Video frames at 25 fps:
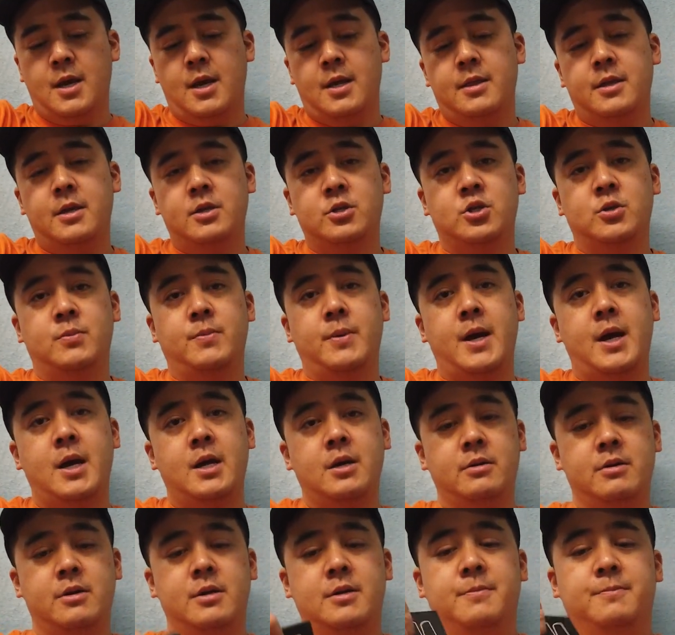and the extra
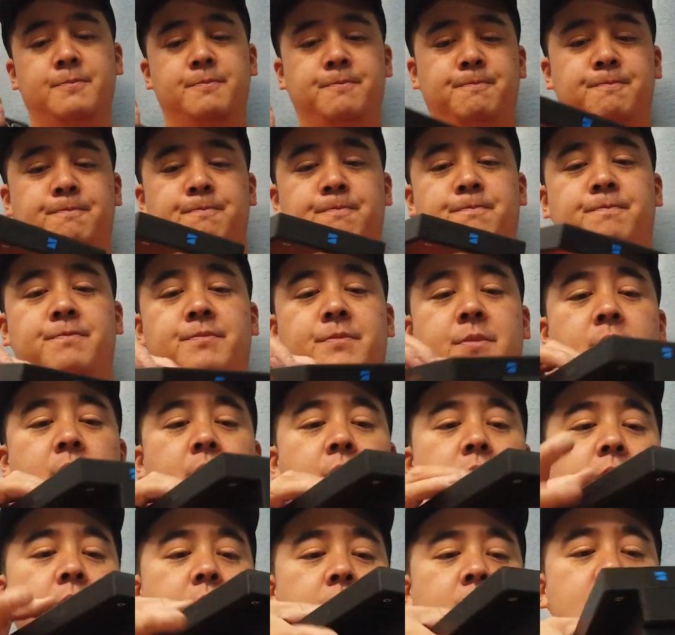battery.
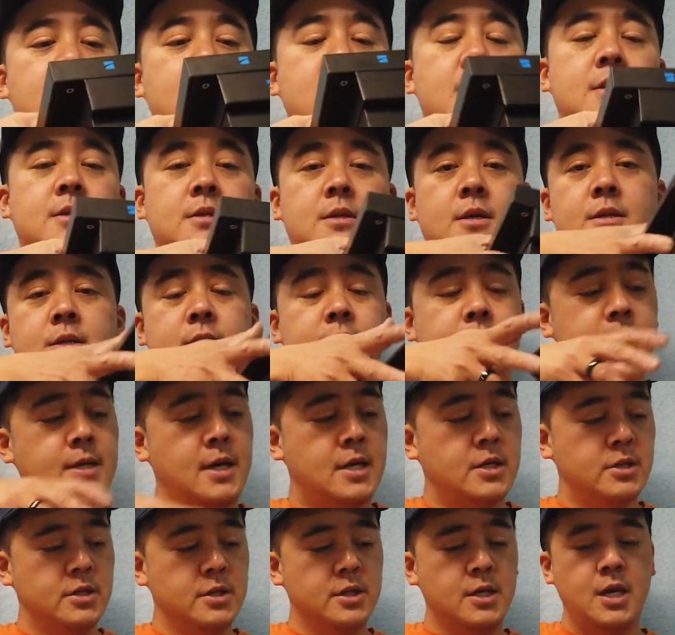All right, now these
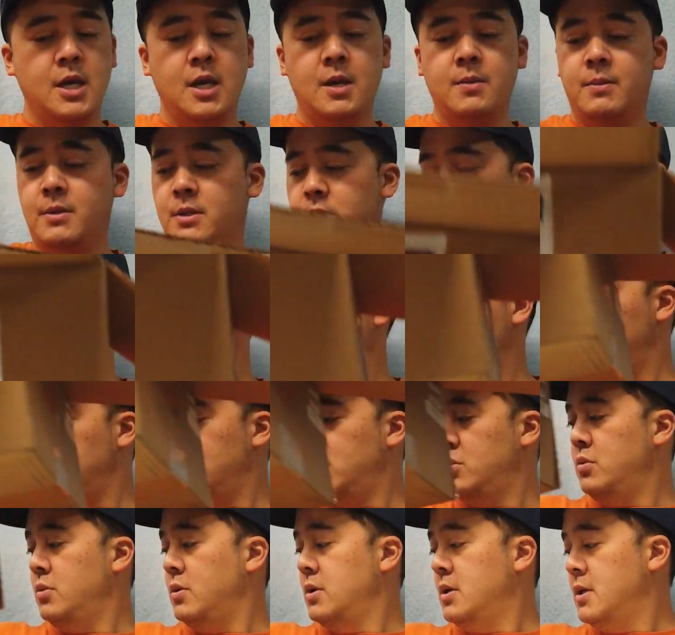actually came in
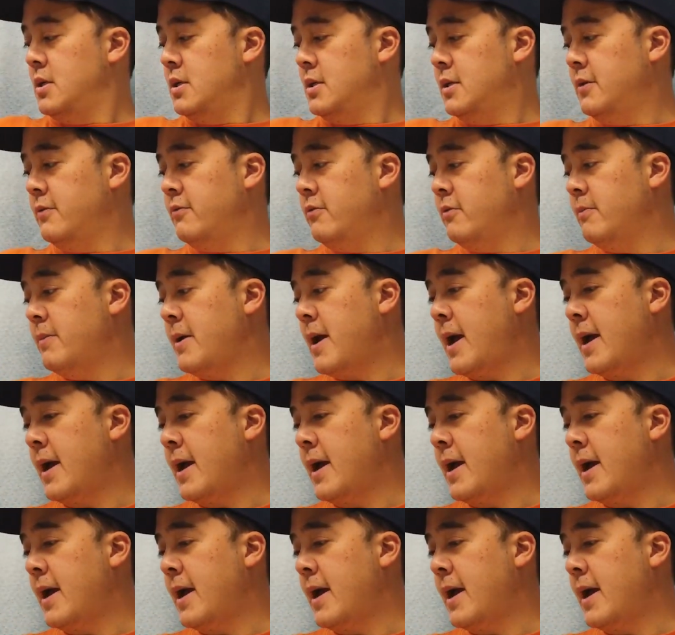two different